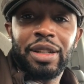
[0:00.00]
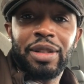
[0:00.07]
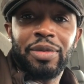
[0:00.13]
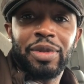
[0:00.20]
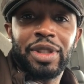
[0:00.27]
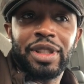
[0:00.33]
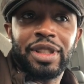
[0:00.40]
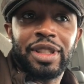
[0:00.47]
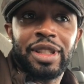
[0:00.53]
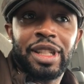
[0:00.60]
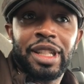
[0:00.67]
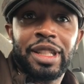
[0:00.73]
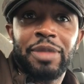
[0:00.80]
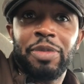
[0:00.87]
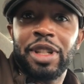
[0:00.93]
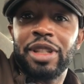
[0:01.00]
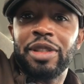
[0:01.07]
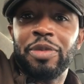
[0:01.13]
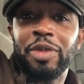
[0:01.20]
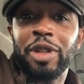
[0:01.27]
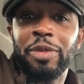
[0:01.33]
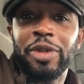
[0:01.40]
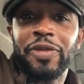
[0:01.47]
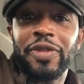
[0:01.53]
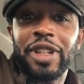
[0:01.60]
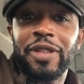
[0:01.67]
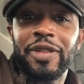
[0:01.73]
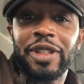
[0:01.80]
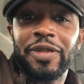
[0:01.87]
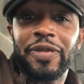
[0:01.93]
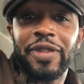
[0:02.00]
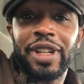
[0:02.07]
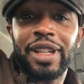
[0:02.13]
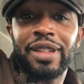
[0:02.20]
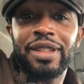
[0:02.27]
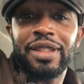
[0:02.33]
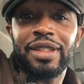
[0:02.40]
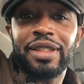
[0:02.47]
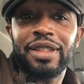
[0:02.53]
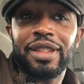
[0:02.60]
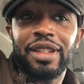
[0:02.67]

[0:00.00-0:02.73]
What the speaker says: was a special moment for Everton fans.